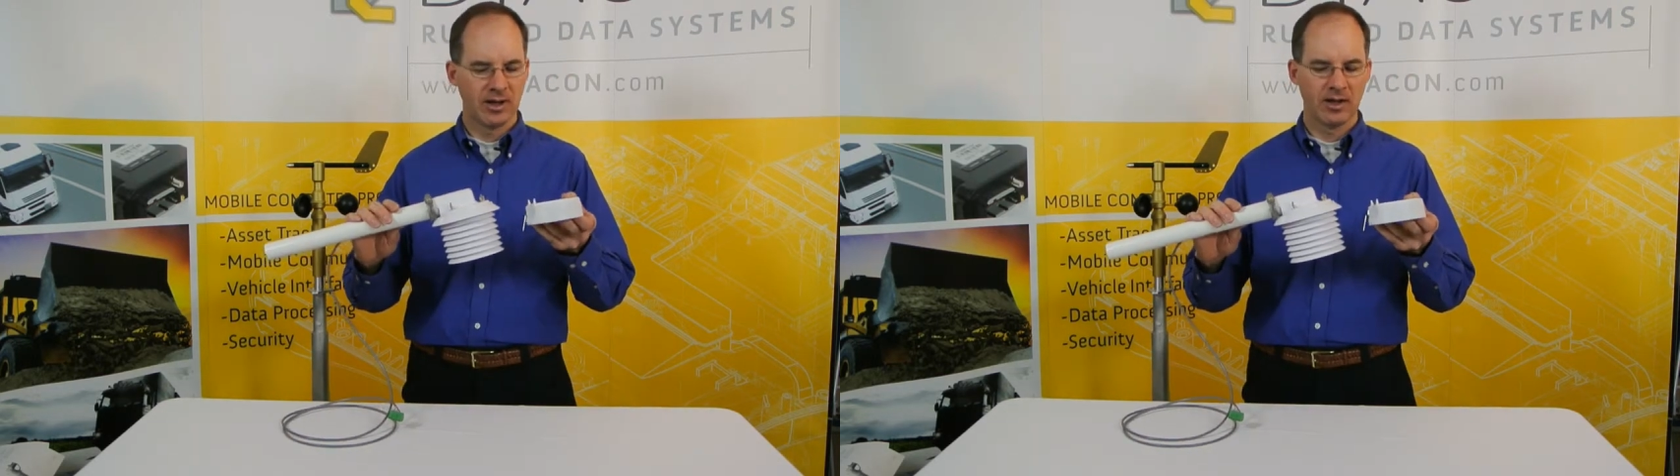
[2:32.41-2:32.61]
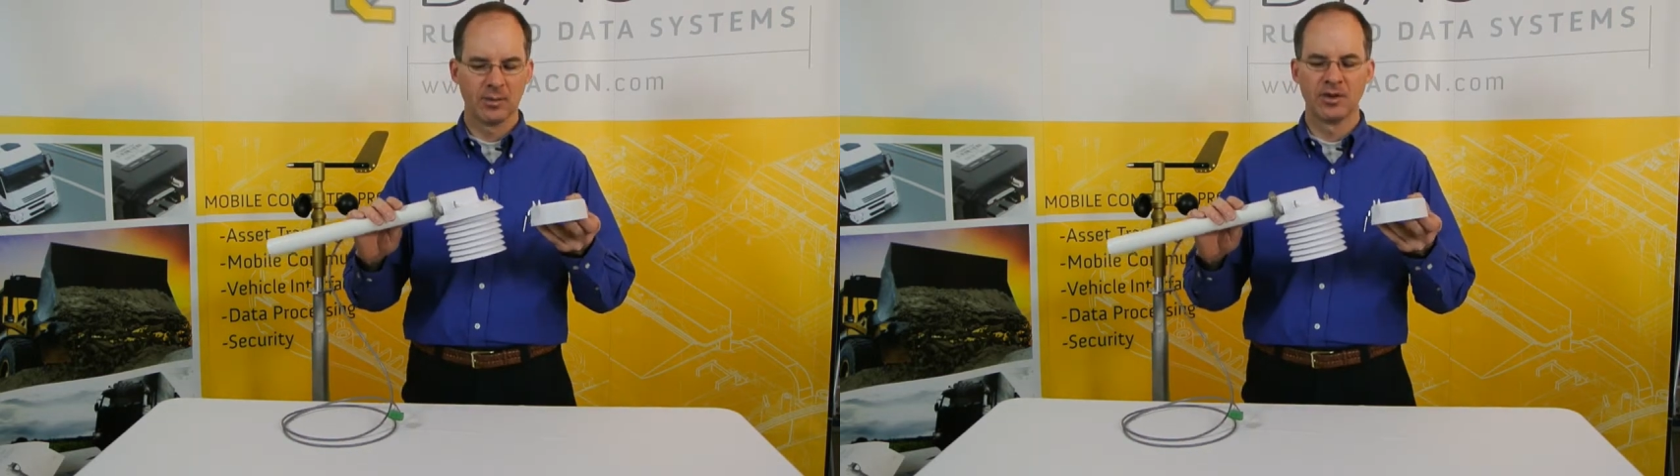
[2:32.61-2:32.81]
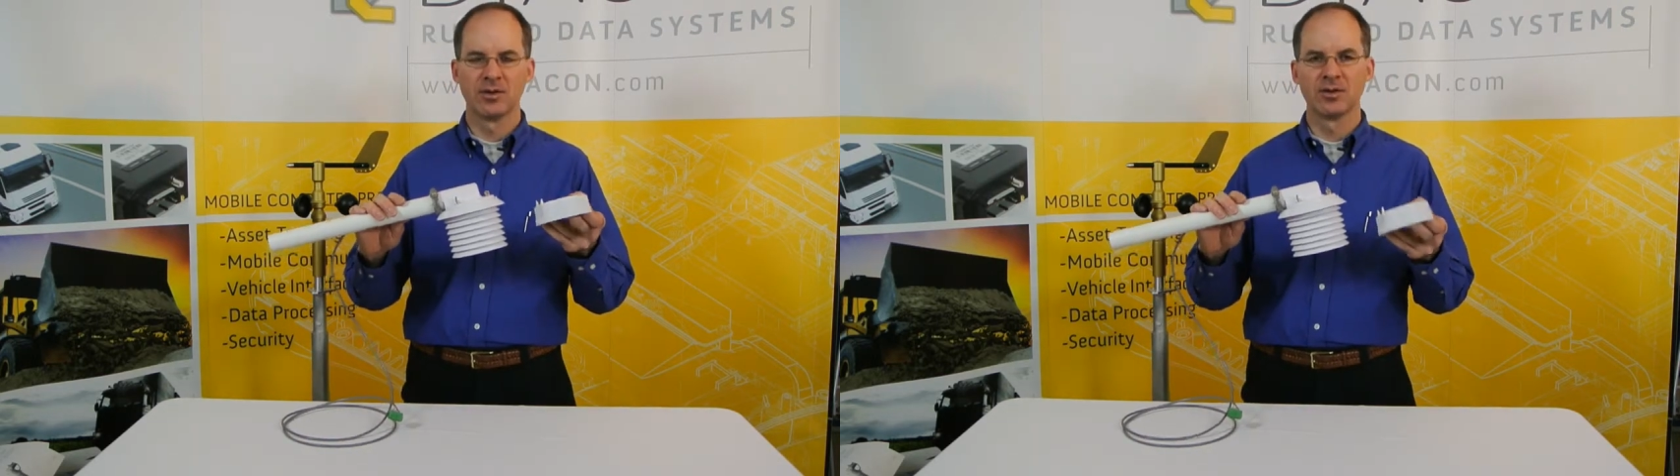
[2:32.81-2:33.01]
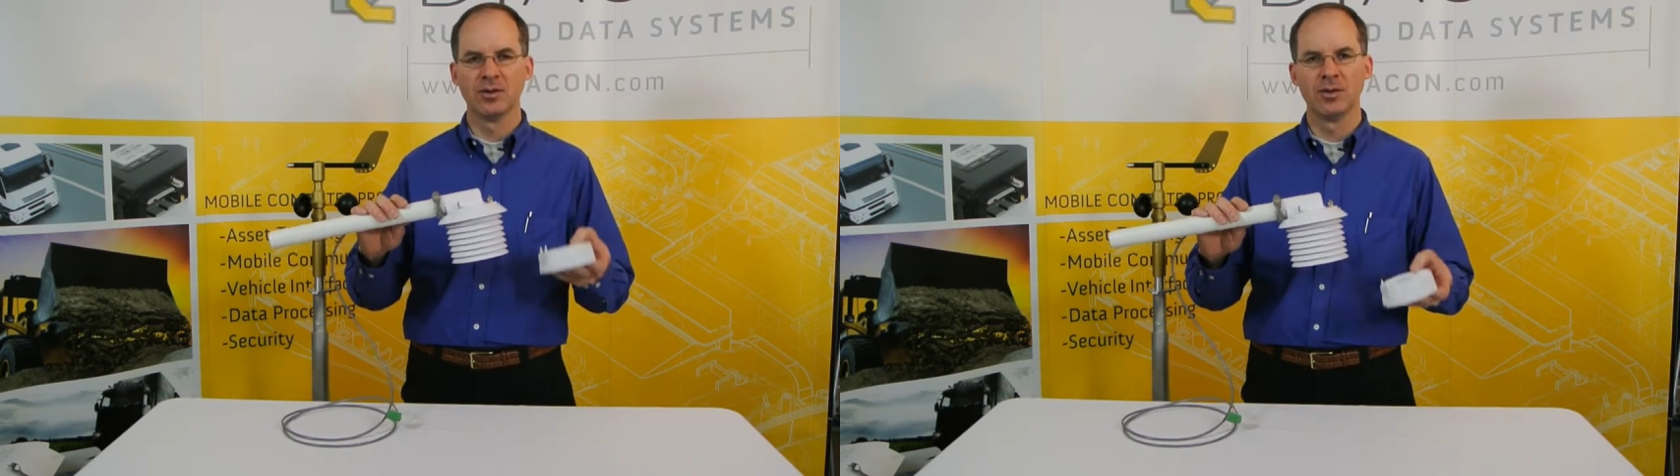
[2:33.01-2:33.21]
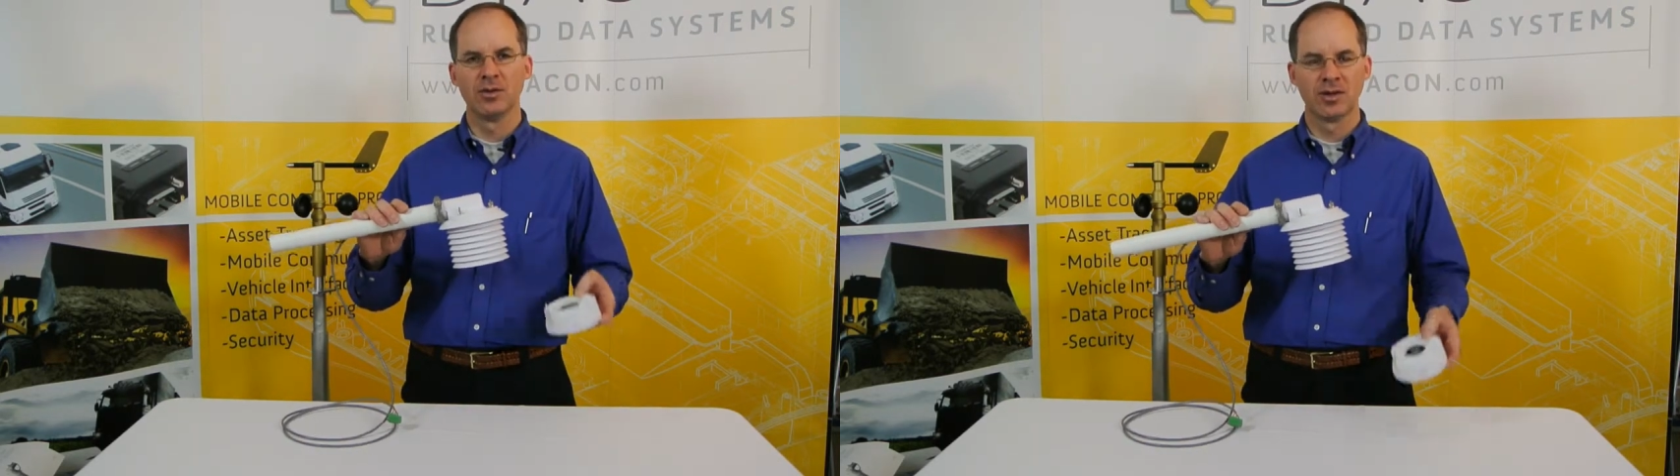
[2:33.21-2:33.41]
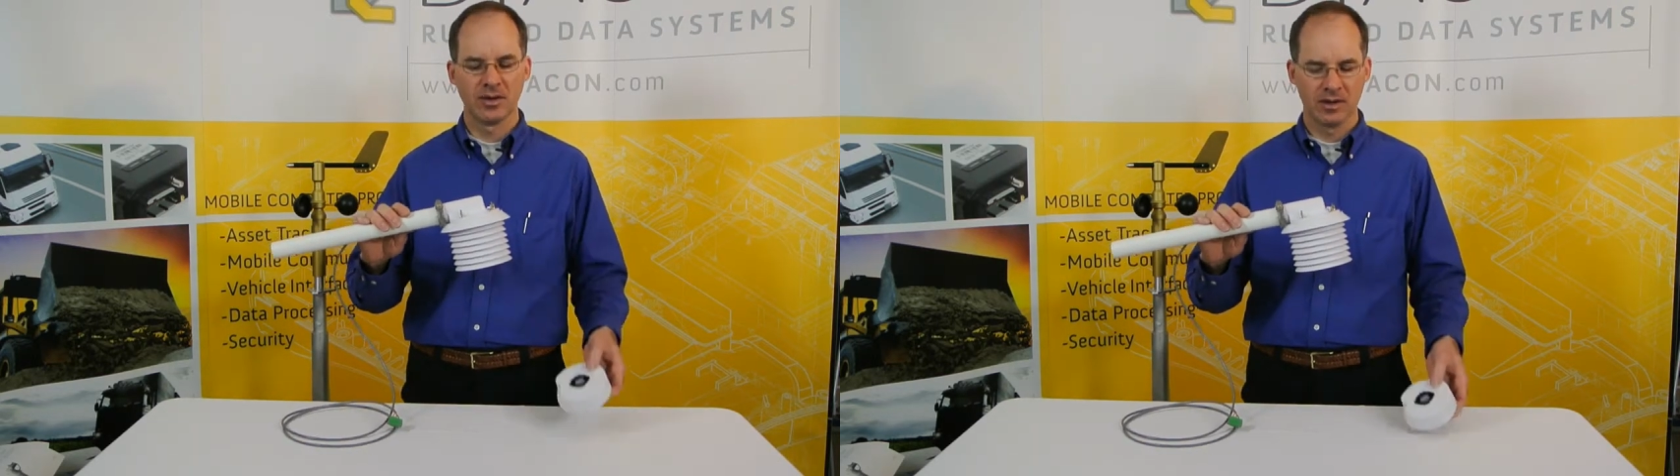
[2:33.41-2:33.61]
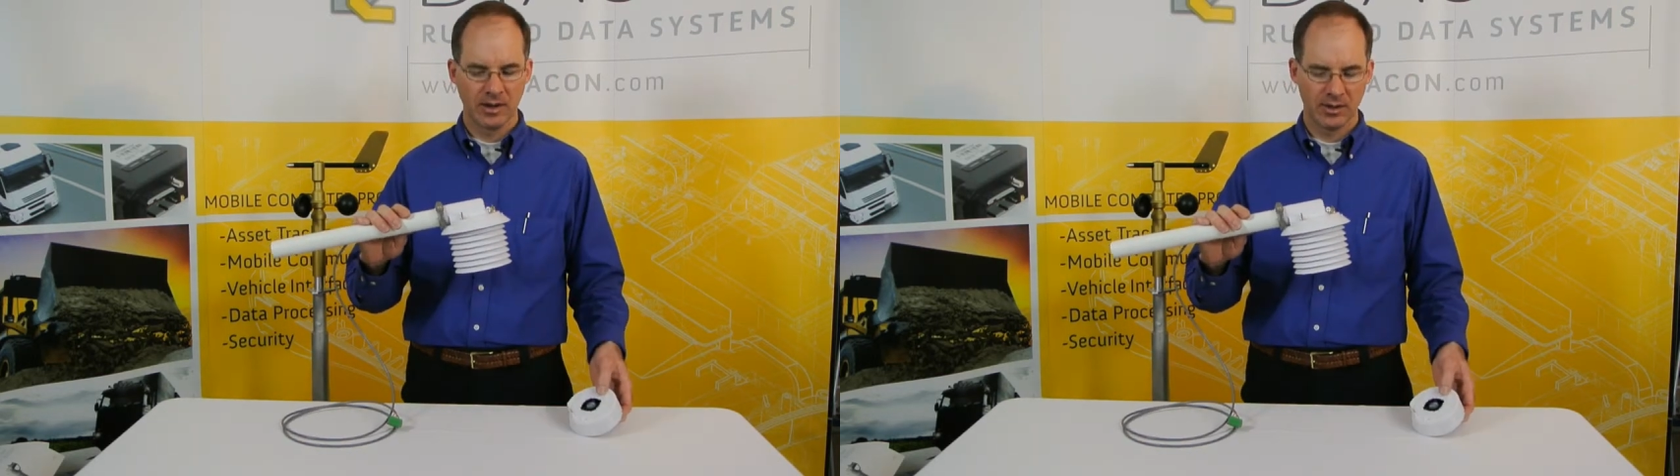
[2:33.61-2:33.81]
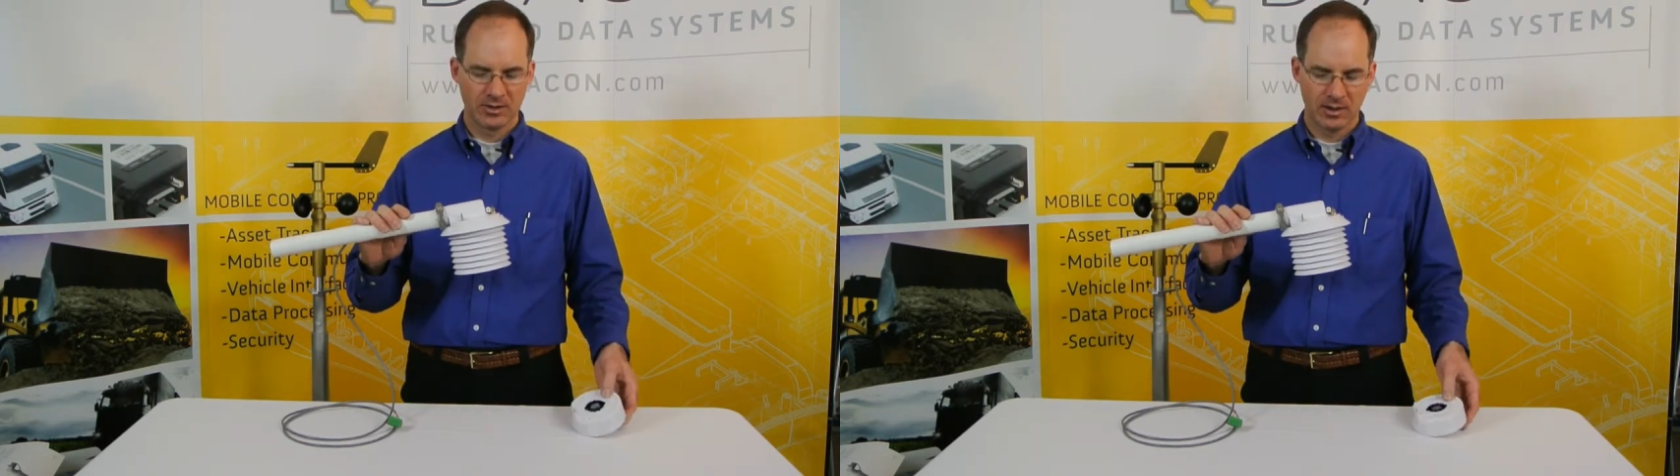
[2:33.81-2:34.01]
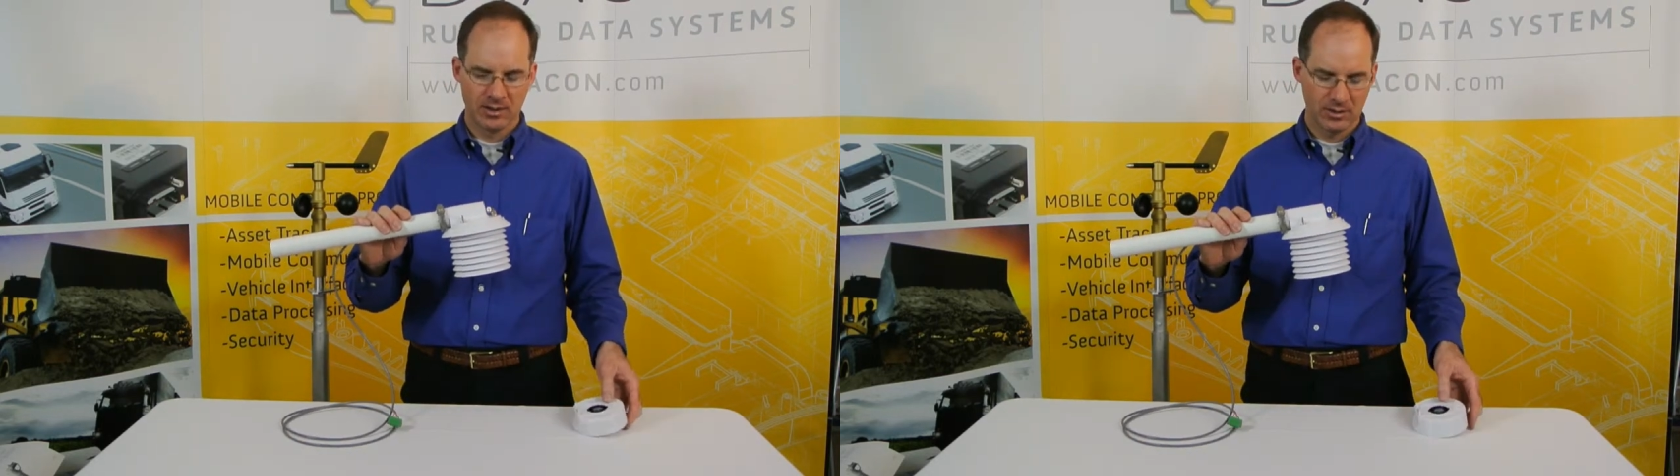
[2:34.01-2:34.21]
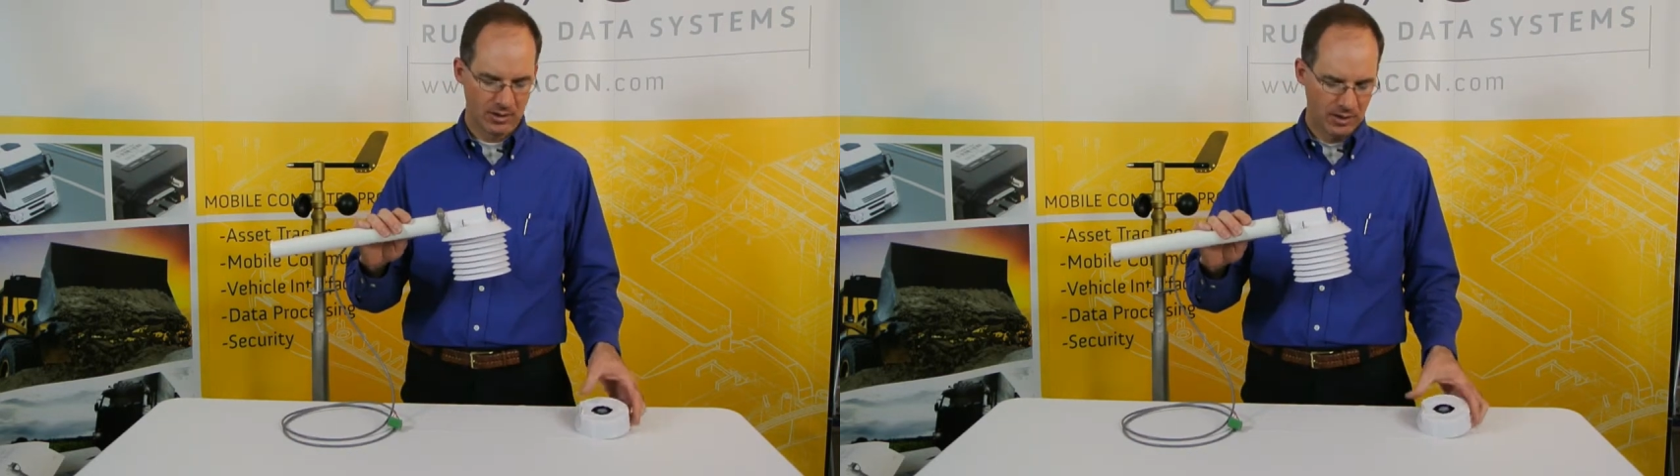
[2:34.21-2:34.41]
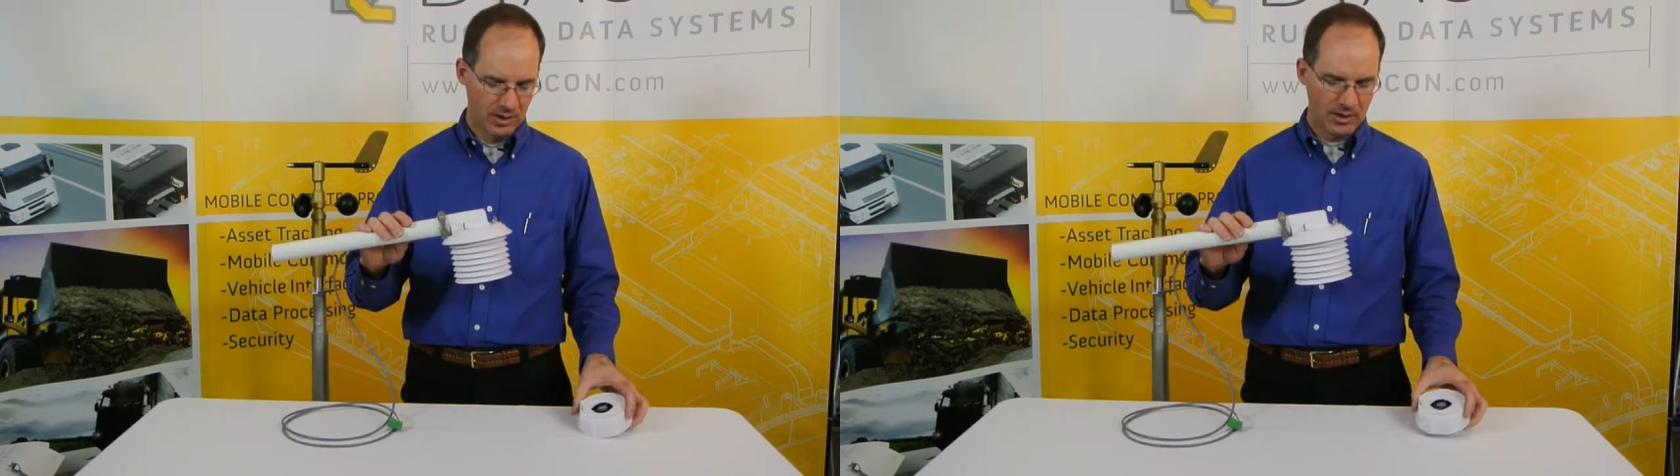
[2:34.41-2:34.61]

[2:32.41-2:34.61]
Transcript: element to the air sensor.